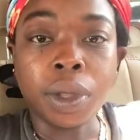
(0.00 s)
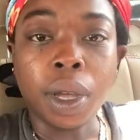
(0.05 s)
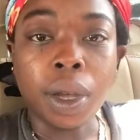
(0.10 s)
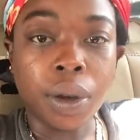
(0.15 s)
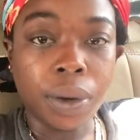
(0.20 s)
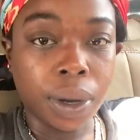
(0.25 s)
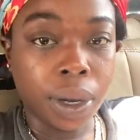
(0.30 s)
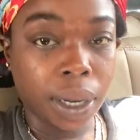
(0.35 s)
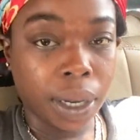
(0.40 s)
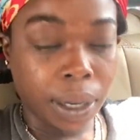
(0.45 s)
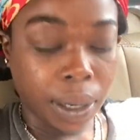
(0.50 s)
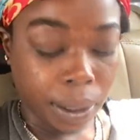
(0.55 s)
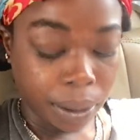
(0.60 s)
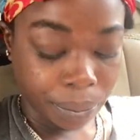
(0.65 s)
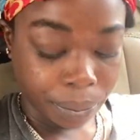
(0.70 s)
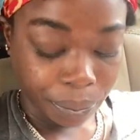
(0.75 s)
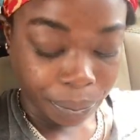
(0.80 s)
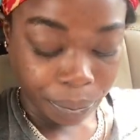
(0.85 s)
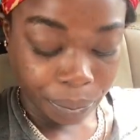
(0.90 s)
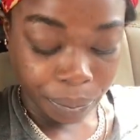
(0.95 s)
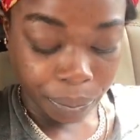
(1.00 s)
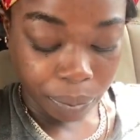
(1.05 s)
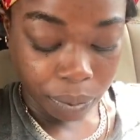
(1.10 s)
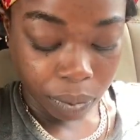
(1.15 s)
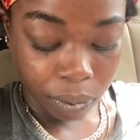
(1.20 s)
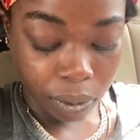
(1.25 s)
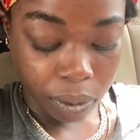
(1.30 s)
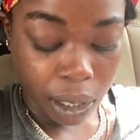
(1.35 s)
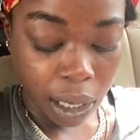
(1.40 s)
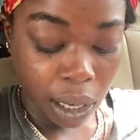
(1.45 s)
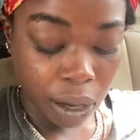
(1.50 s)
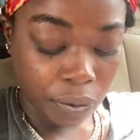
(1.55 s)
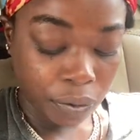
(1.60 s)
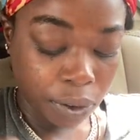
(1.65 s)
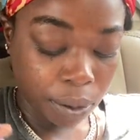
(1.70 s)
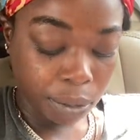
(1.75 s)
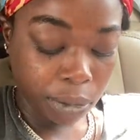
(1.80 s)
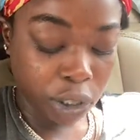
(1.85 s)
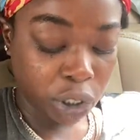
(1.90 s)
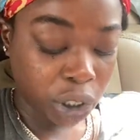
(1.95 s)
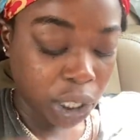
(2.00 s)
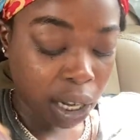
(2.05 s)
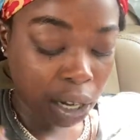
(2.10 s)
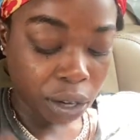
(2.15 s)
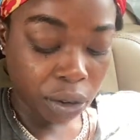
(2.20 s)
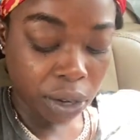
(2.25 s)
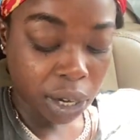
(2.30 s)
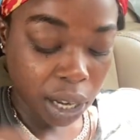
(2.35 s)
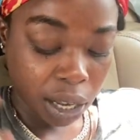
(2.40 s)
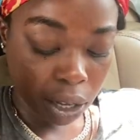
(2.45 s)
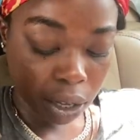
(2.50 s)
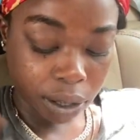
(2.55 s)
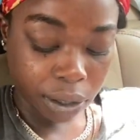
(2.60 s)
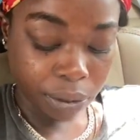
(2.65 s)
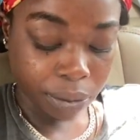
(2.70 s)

Okay, and from the Shadow deck,